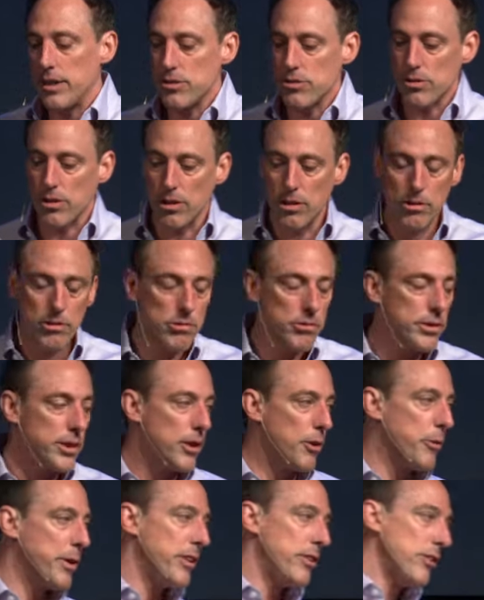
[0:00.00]
so, you know,
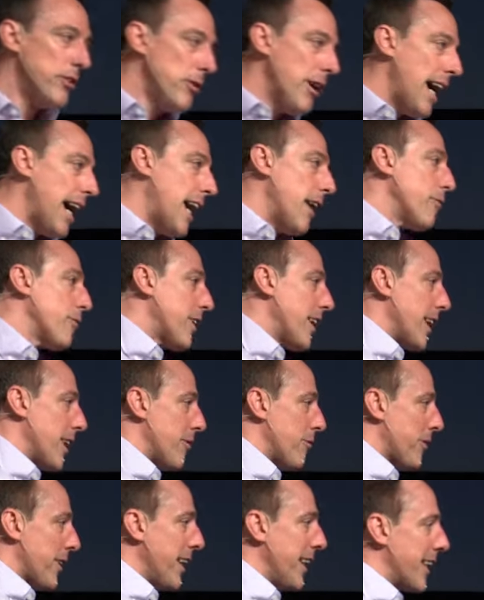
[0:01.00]
we do have kind
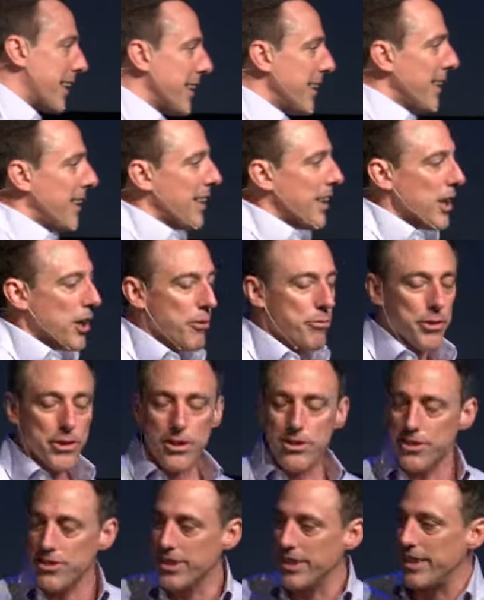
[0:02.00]
of like a
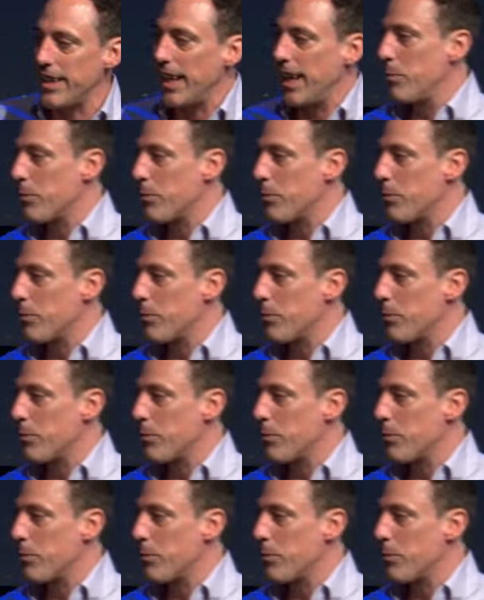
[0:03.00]
verse of the day